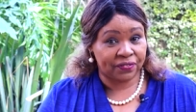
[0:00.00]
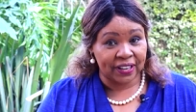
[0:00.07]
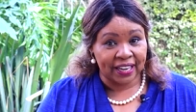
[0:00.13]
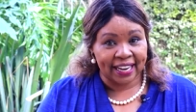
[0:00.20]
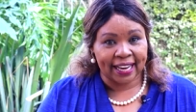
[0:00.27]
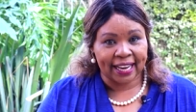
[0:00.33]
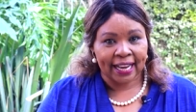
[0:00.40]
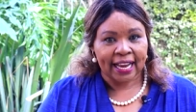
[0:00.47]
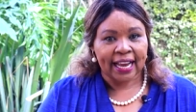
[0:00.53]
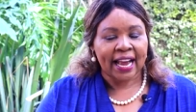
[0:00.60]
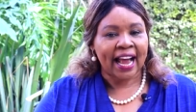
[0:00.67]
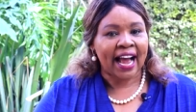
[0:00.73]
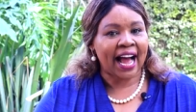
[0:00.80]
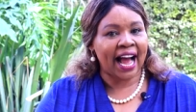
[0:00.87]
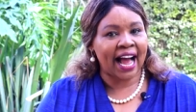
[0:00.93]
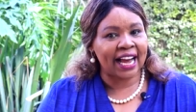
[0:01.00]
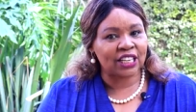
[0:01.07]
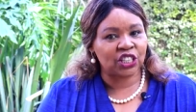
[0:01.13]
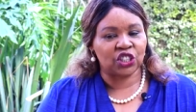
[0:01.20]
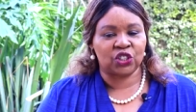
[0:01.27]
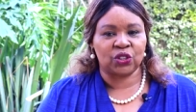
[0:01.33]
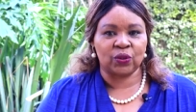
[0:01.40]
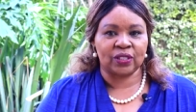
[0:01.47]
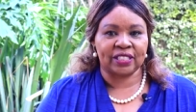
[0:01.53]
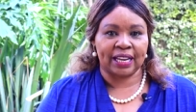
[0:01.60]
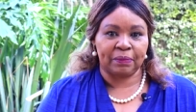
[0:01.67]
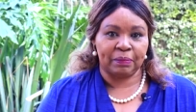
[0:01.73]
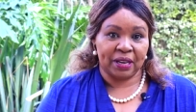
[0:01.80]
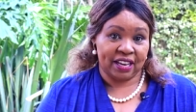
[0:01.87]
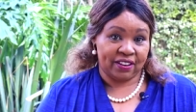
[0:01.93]
feeling, attitudes,
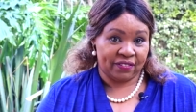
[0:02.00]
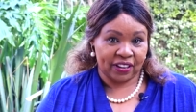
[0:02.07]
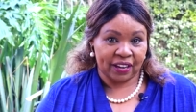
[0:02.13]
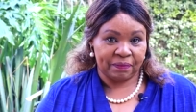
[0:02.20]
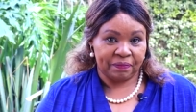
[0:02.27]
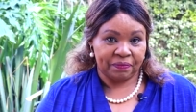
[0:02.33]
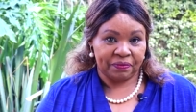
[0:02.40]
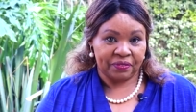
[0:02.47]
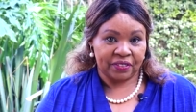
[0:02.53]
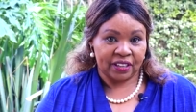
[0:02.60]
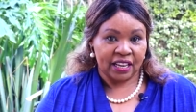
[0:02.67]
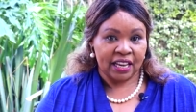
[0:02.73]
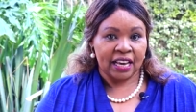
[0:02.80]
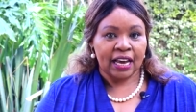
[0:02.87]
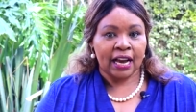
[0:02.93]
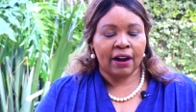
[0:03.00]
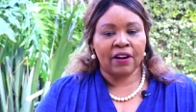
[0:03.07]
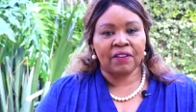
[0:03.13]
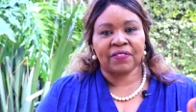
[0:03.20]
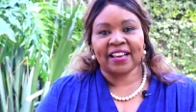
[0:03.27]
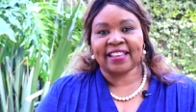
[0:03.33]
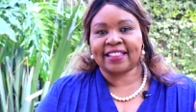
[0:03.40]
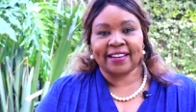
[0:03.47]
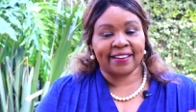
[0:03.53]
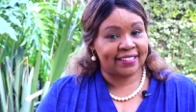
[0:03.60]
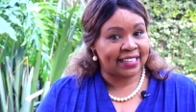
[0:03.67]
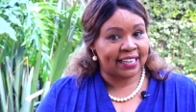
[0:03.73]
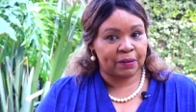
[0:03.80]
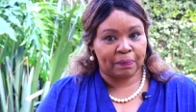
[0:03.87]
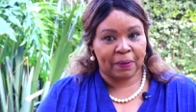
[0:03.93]
and behavior. However, in the
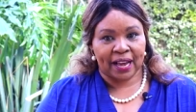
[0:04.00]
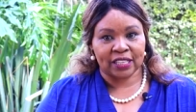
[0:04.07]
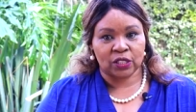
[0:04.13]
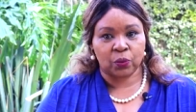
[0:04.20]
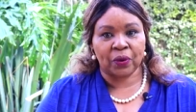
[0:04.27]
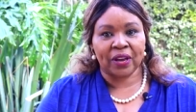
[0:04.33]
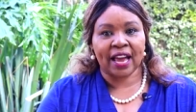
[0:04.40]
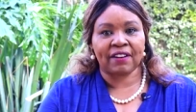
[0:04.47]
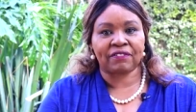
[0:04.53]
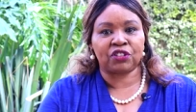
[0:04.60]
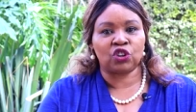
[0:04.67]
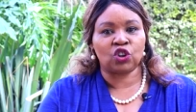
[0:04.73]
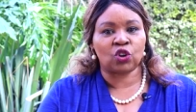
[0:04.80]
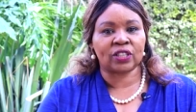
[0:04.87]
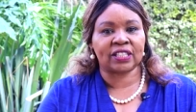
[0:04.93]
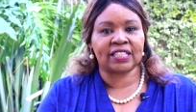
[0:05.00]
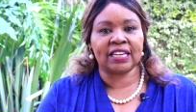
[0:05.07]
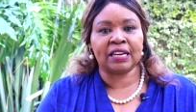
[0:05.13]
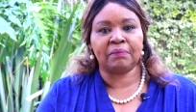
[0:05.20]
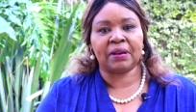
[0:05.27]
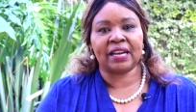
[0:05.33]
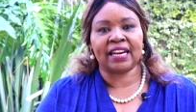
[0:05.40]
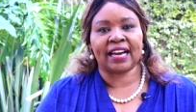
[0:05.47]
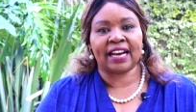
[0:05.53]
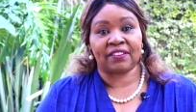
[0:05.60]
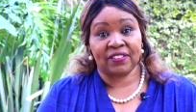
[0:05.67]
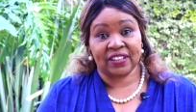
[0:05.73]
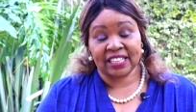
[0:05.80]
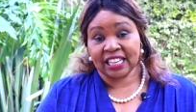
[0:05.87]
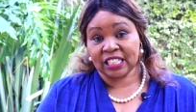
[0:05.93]
recent past, we have not seen many
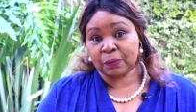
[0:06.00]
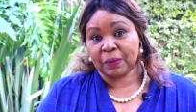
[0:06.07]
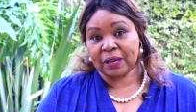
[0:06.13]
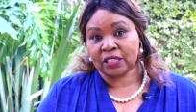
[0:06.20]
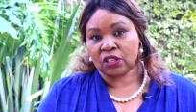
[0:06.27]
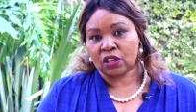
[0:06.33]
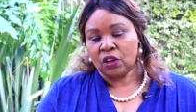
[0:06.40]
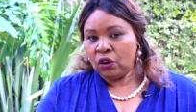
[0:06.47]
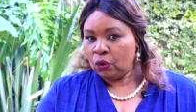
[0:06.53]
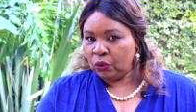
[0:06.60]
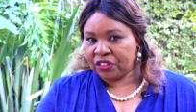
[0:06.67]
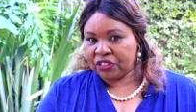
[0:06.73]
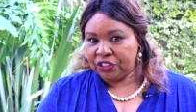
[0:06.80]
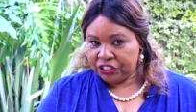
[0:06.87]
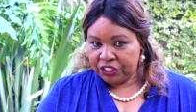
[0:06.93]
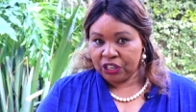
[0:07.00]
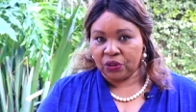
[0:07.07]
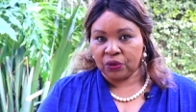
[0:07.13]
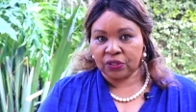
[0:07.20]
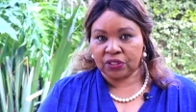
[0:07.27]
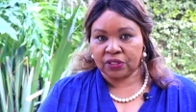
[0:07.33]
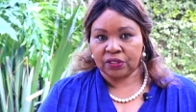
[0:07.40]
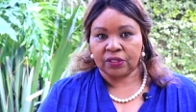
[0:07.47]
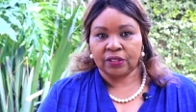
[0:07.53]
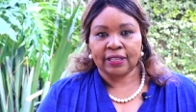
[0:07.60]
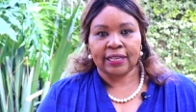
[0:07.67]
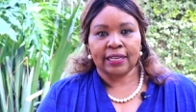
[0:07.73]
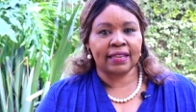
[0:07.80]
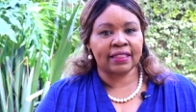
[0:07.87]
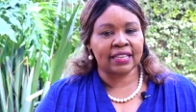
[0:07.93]
advertisements with jingles.
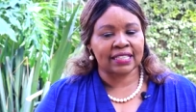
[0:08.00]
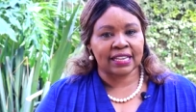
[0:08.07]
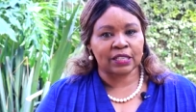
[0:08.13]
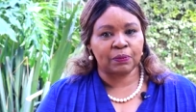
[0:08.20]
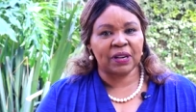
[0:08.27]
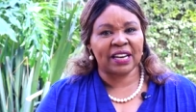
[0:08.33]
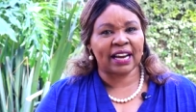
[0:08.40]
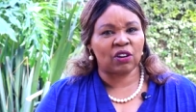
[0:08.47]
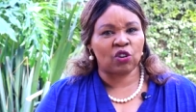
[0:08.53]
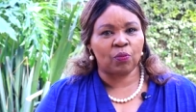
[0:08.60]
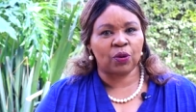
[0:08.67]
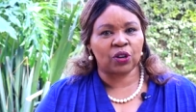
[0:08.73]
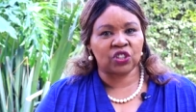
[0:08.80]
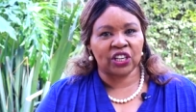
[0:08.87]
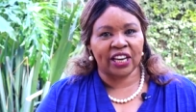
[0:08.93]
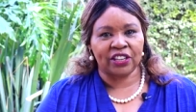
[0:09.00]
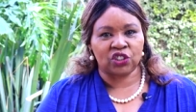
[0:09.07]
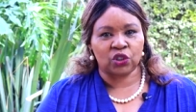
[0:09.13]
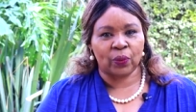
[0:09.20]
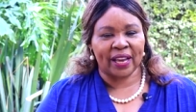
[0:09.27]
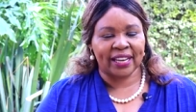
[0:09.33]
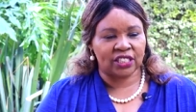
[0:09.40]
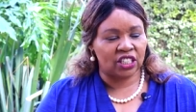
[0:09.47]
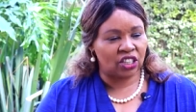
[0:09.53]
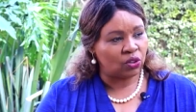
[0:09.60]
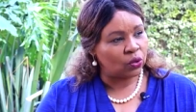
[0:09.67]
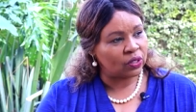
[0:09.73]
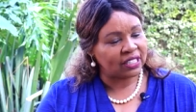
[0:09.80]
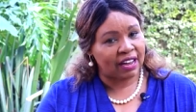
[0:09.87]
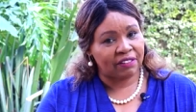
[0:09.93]
And this has been a global change where
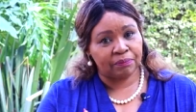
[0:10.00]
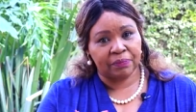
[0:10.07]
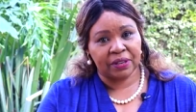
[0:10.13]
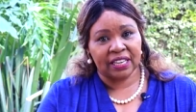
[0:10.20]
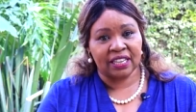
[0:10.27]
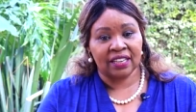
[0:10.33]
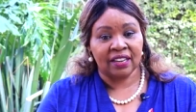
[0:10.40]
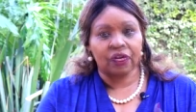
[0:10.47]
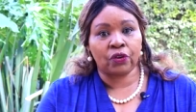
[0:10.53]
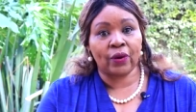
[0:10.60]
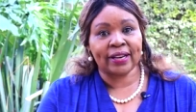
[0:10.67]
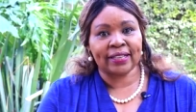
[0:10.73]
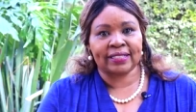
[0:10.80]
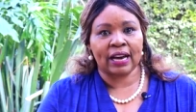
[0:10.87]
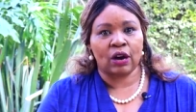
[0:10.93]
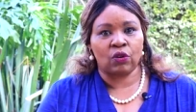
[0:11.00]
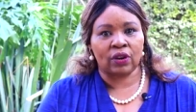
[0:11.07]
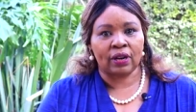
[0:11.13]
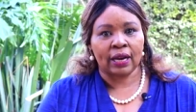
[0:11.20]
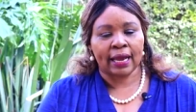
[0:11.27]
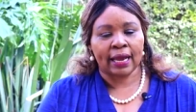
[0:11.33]
jingles have been going down,